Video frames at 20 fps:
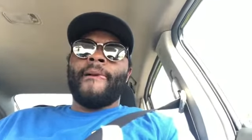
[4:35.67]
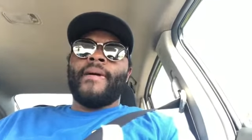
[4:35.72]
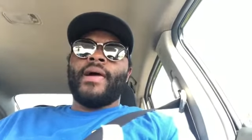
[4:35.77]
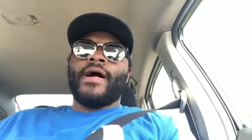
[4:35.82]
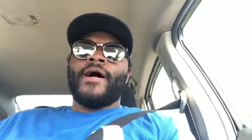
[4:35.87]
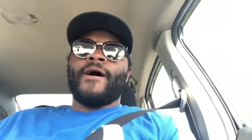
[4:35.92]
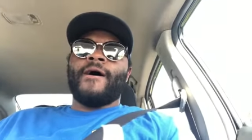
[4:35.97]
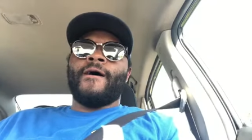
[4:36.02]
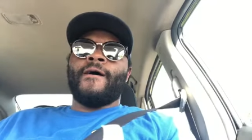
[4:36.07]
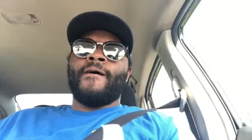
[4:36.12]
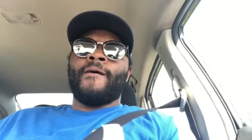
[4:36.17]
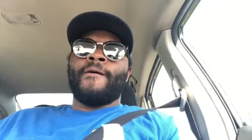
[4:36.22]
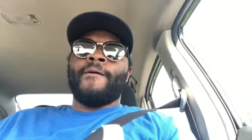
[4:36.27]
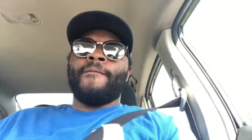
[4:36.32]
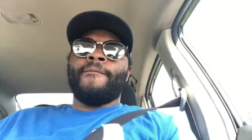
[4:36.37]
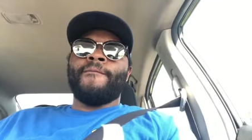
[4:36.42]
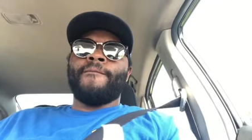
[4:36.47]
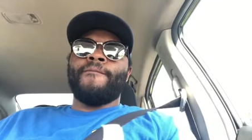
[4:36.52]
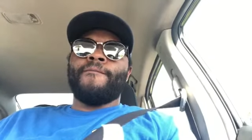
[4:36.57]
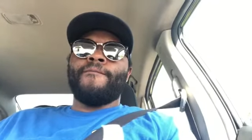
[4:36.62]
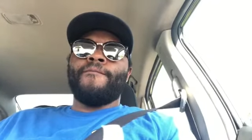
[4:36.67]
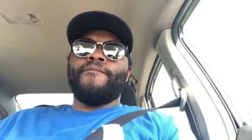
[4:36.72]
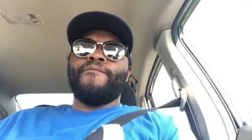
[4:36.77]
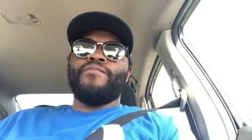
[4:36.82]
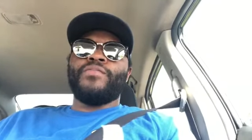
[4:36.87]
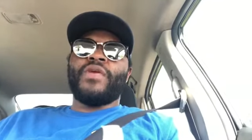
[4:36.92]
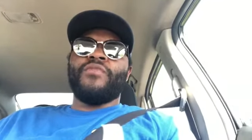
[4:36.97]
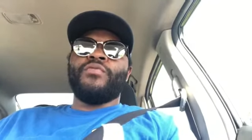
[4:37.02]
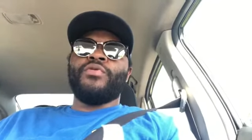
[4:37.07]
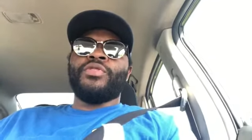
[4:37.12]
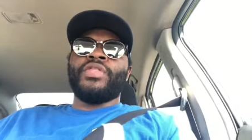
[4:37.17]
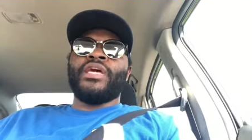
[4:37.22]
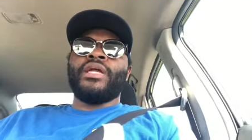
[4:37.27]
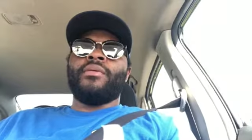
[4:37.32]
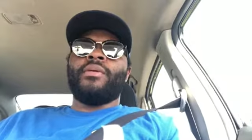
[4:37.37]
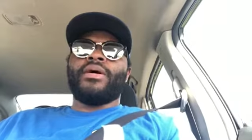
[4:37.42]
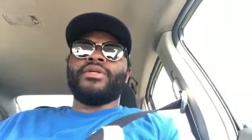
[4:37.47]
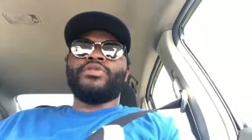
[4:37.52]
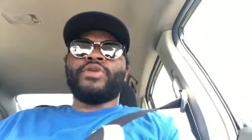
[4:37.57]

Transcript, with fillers: um, if you're thinking about